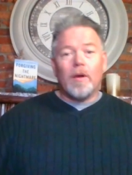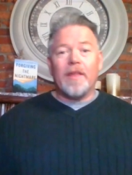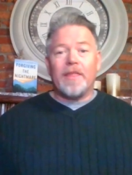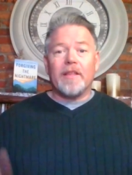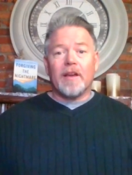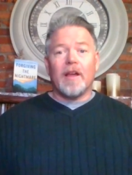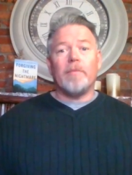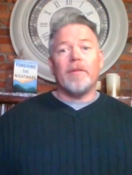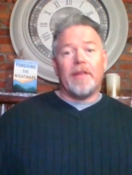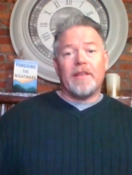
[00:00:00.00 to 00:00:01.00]
Well, I think a
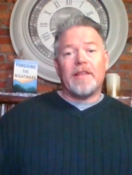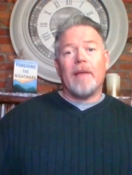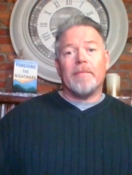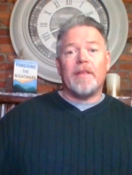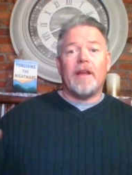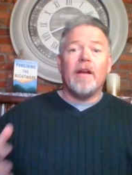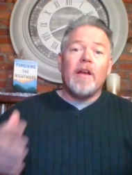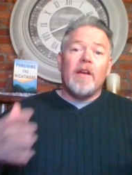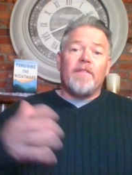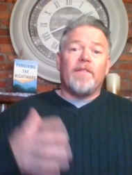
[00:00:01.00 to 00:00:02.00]
couple things happen there.
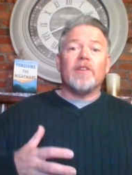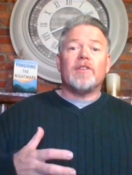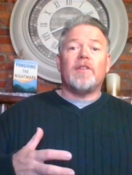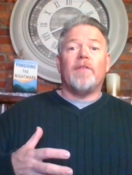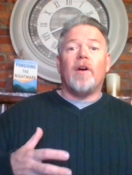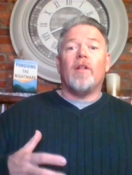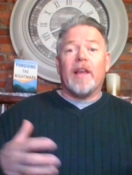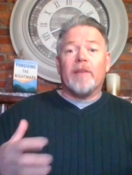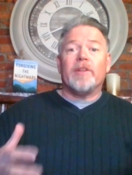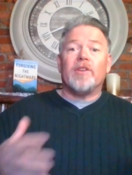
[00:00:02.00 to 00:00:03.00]
First of all,
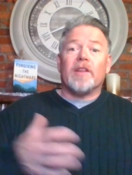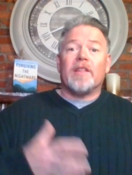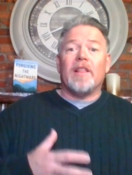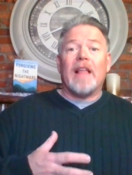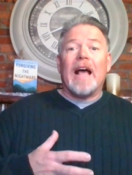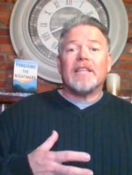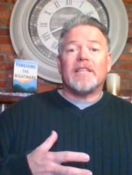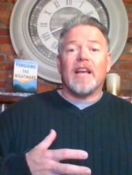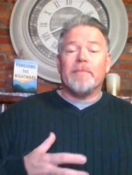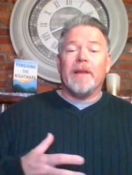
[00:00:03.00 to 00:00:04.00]
like we talked in the last
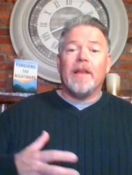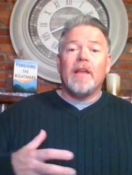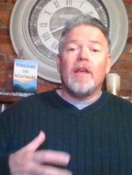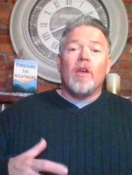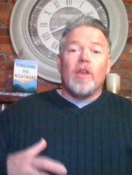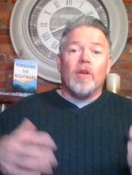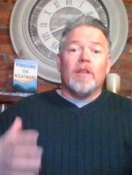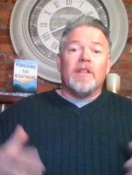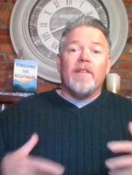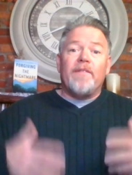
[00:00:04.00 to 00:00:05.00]
segment, you know
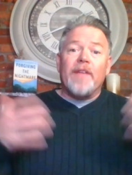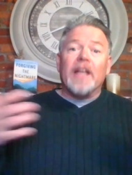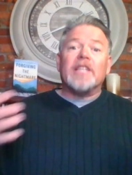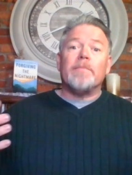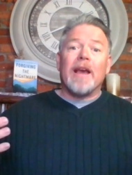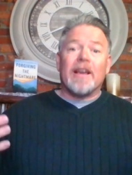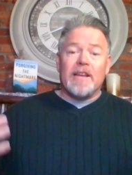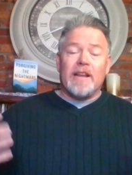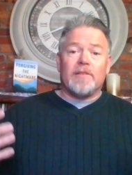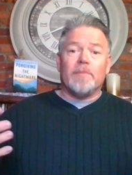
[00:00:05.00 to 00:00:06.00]
the defense
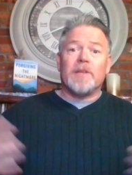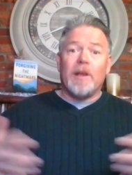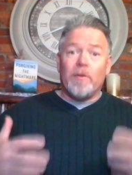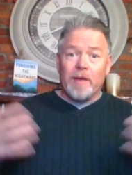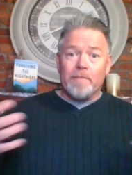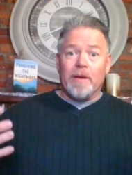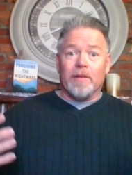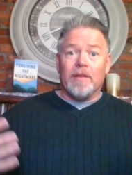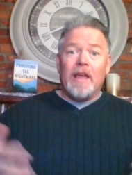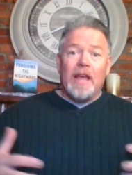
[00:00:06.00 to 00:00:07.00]
mechanisms that we
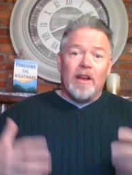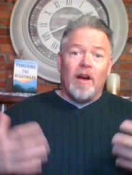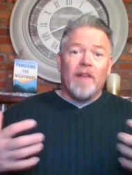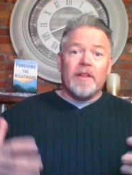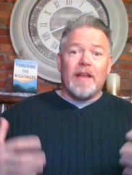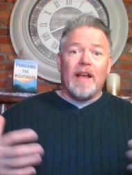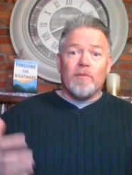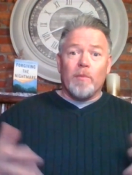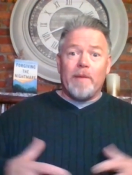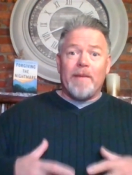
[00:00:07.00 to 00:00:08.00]
build, and
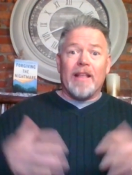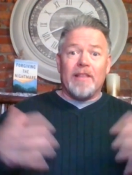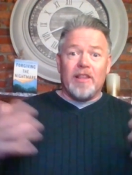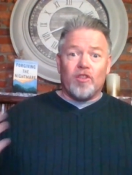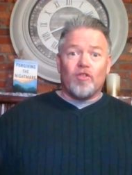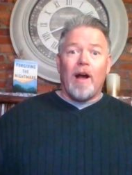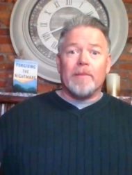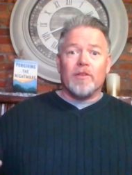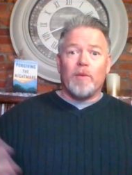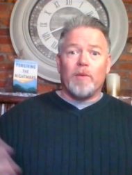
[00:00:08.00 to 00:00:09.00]
oftentimes when we've had these
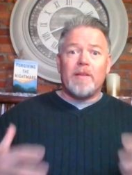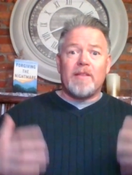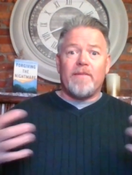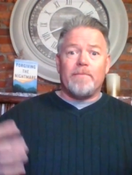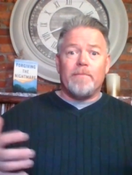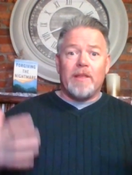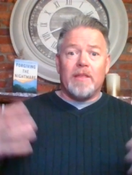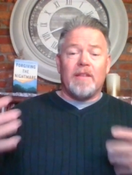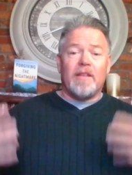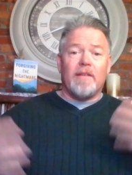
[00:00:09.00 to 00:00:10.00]
traumas, mm-hmm. we def-
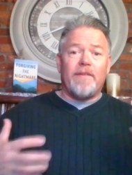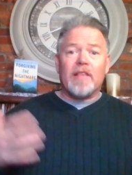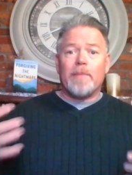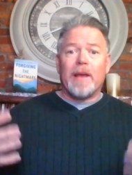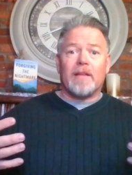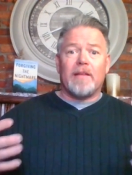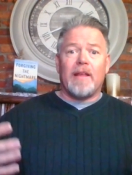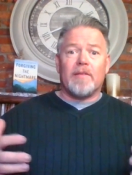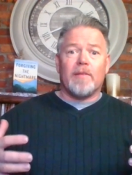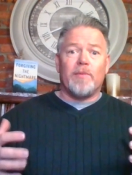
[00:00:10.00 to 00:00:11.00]
the defense
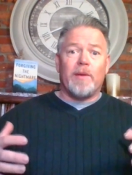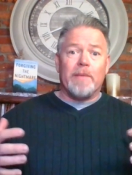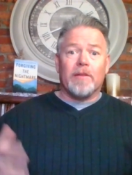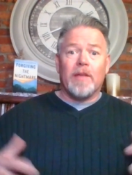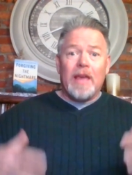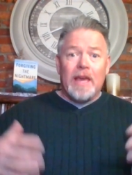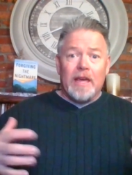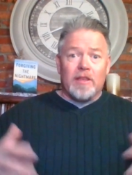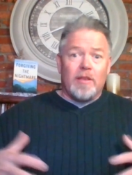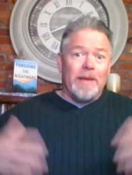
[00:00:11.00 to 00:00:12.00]
mechanism we build
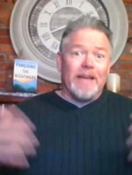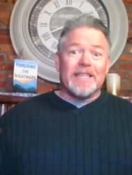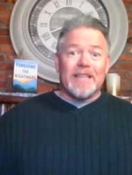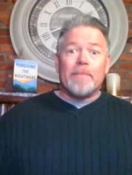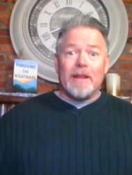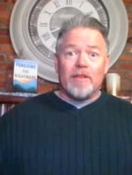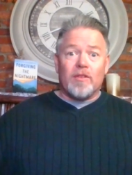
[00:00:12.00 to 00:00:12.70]
is to be accepted.